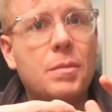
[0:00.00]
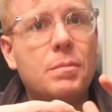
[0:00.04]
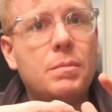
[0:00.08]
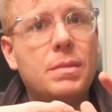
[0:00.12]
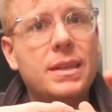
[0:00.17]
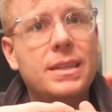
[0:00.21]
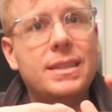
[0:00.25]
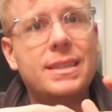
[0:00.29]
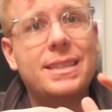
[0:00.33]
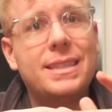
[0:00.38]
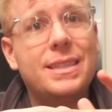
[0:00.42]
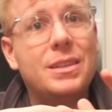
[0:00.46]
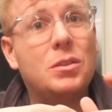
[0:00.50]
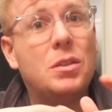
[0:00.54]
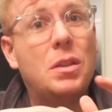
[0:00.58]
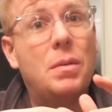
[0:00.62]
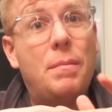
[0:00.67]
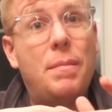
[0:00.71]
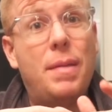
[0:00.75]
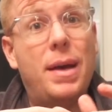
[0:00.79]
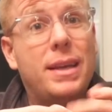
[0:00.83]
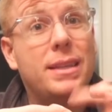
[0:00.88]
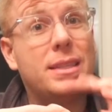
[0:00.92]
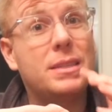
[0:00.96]
but it's still the
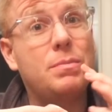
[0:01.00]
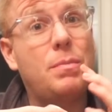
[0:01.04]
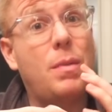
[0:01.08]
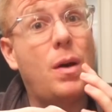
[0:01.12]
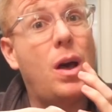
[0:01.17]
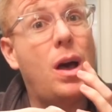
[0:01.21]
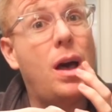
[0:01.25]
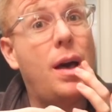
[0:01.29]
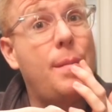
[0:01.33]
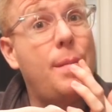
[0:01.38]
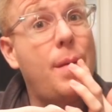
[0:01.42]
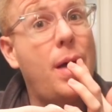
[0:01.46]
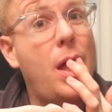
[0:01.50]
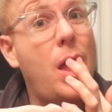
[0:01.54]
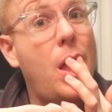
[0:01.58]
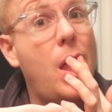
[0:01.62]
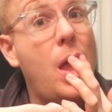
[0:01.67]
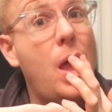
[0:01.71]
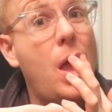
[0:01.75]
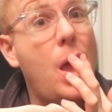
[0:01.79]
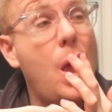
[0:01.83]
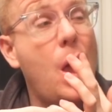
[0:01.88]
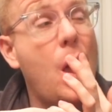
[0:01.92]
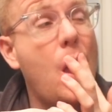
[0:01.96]
best balm.
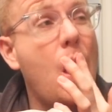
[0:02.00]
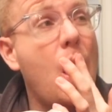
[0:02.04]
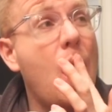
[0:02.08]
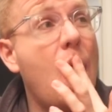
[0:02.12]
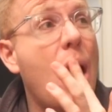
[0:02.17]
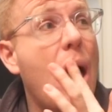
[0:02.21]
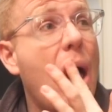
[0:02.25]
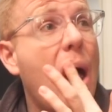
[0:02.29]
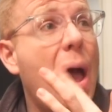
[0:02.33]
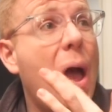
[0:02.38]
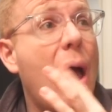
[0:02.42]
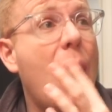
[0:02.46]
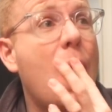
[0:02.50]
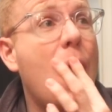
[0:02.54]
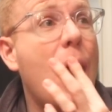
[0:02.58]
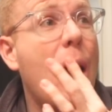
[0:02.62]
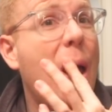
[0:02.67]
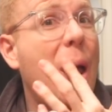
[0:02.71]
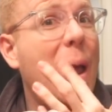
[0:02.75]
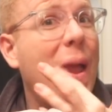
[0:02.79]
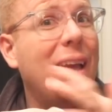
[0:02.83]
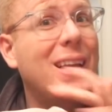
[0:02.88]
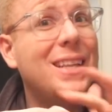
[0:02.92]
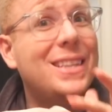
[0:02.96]

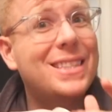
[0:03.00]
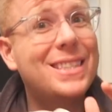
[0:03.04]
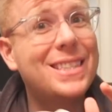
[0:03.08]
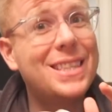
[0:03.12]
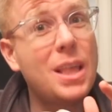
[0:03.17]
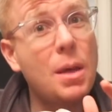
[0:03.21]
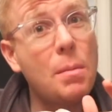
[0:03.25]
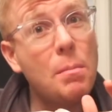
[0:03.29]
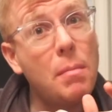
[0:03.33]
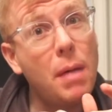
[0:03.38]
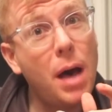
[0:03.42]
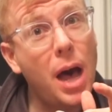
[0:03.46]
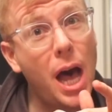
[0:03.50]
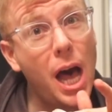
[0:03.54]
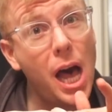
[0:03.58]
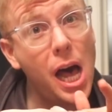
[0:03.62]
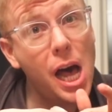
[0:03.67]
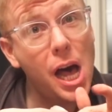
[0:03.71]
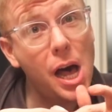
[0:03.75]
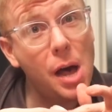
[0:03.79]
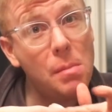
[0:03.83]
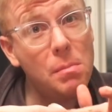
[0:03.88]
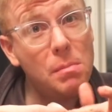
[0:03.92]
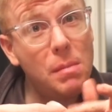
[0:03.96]
It's the
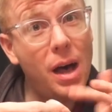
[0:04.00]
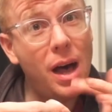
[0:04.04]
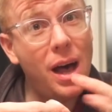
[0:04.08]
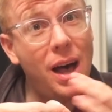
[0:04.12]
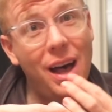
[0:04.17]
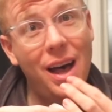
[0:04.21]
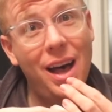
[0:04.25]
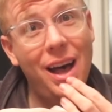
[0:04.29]
bomb.